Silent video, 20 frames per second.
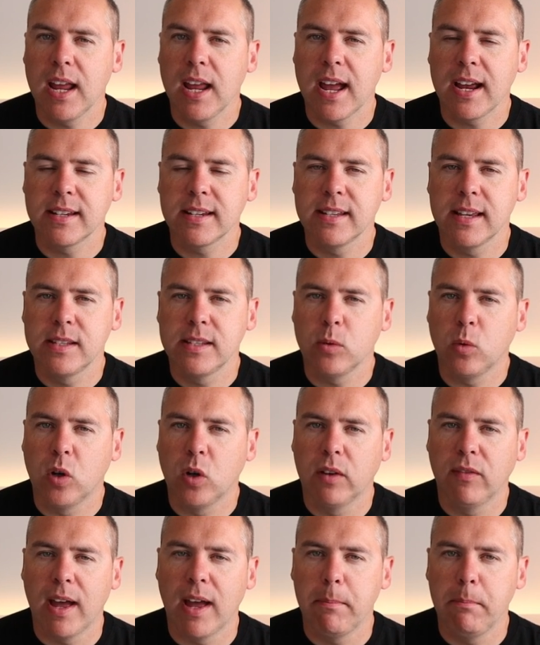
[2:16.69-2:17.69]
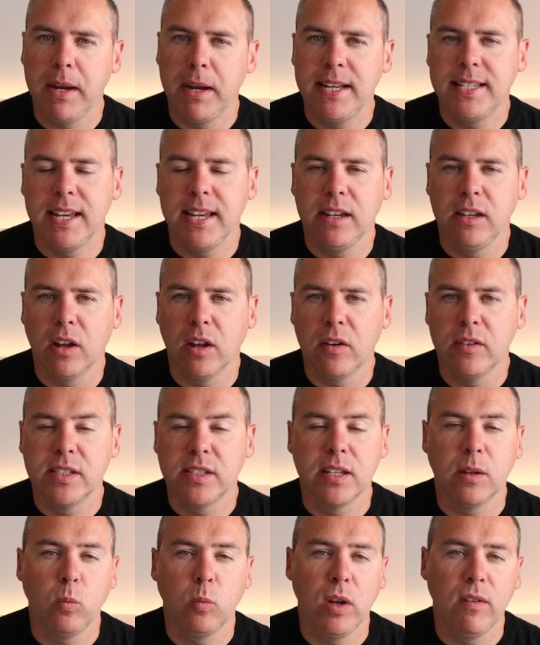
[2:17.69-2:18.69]
access all of our meeting notes
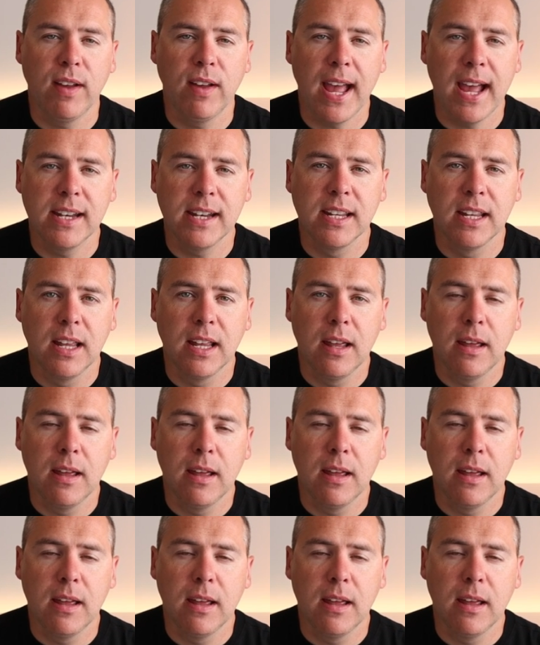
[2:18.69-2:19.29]
that we've had